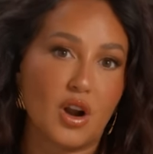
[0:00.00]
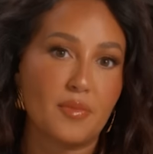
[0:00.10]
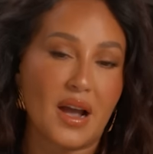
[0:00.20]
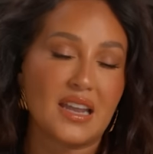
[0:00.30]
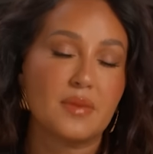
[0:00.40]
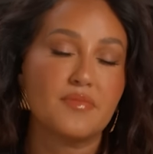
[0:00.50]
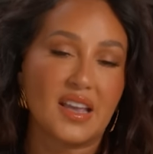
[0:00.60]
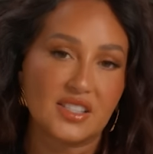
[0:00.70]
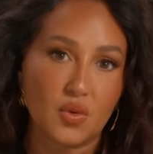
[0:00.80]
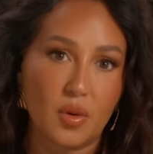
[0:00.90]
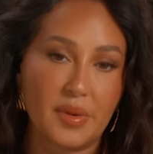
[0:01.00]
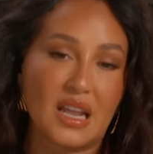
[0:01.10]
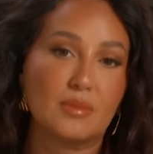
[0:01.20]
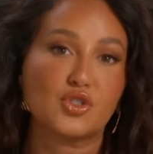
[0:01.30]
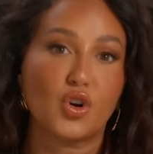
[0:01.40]
run by an amazing woman
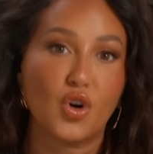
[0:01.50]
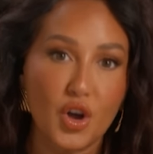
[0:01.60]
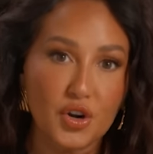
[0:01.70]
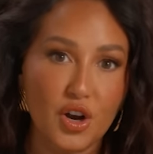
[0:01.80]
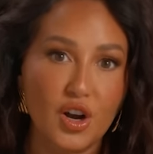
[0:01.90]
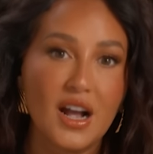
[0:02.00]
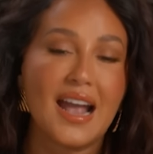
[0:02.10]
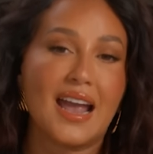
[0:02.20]
named Socorro